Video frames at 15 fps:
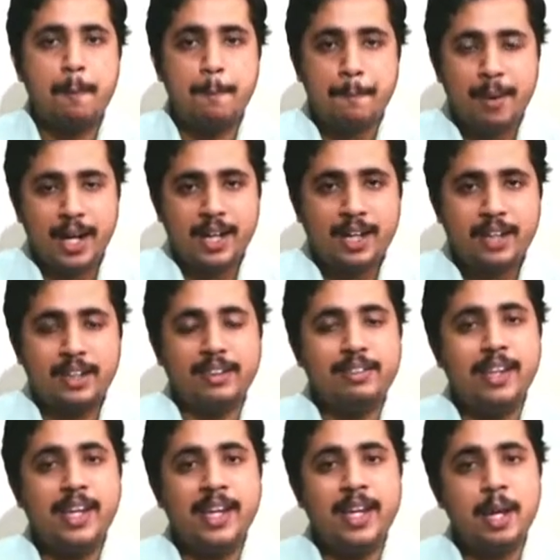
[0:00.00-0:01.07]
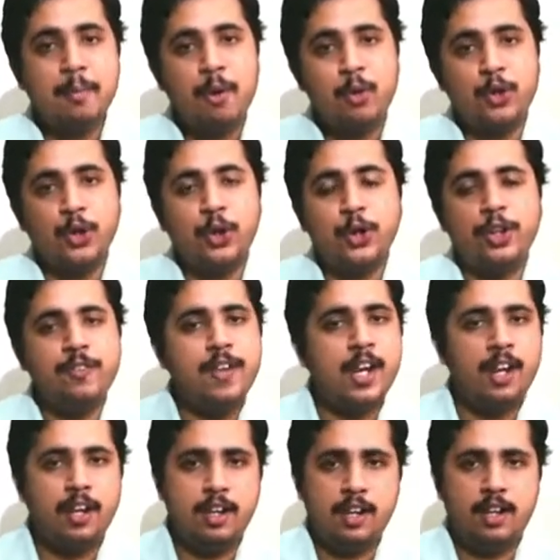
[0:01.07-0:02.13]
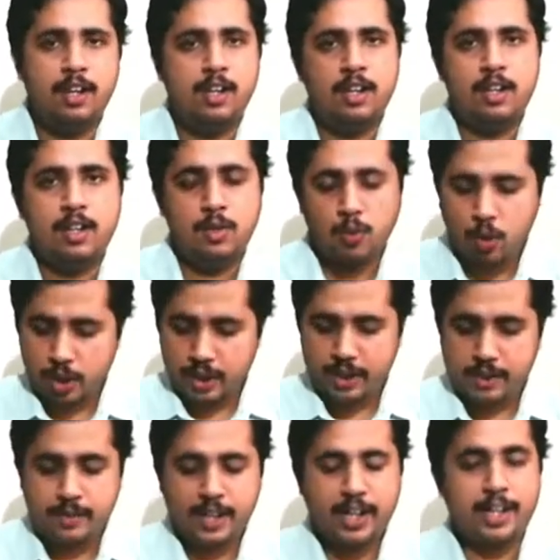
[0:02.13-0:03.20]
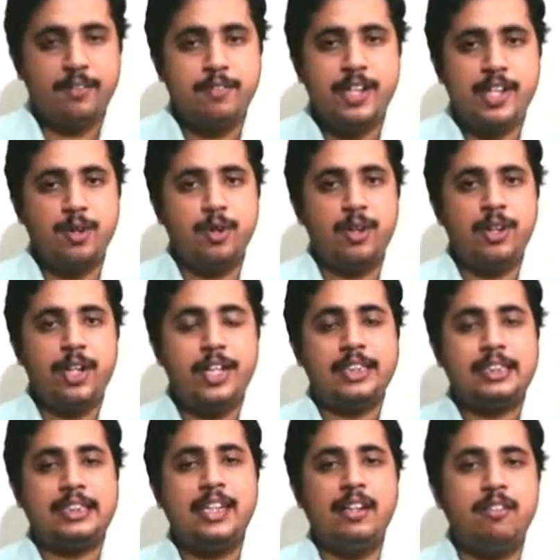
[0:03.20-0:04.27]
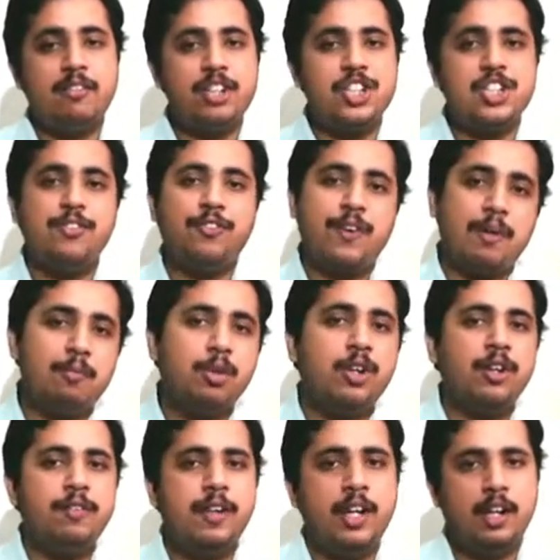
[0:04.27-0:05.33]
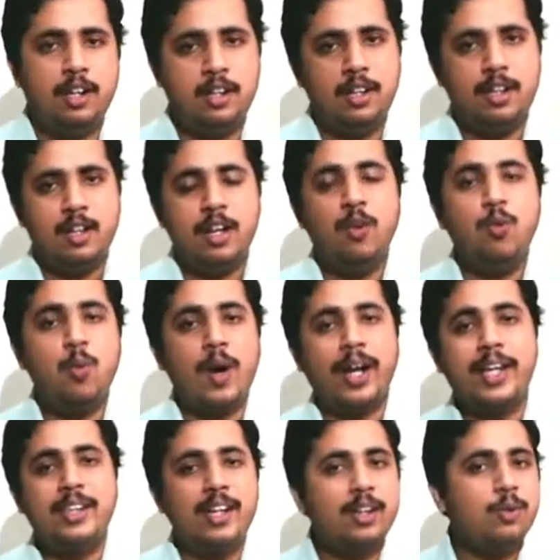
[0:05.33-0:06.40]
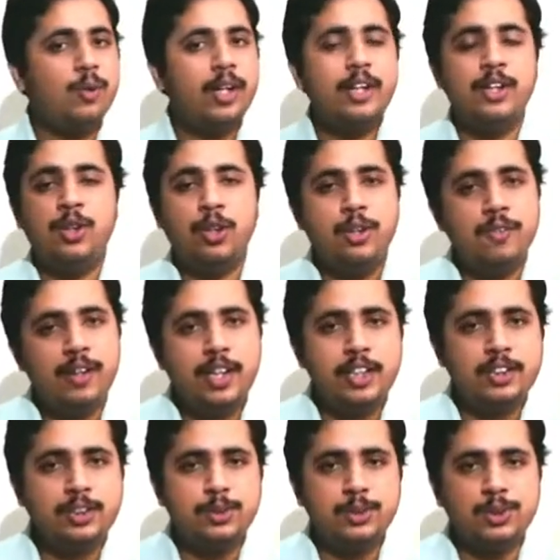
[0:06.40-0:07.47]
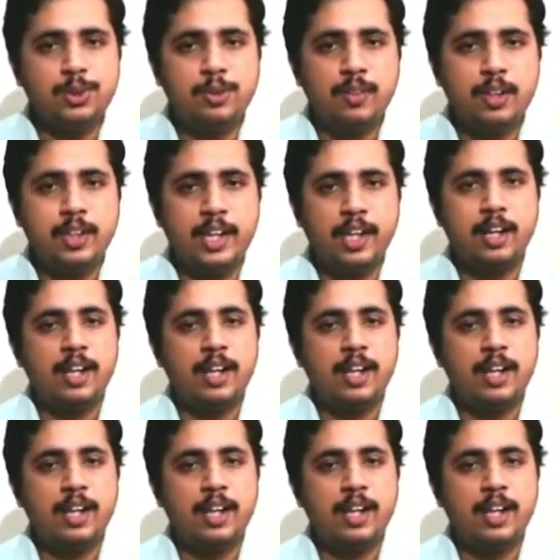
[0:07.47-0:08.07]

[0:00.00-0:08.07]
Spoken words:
But think about goodwill. What did we write? We wrote distinguished from goodwill. Now, why that word goodwill is used over there?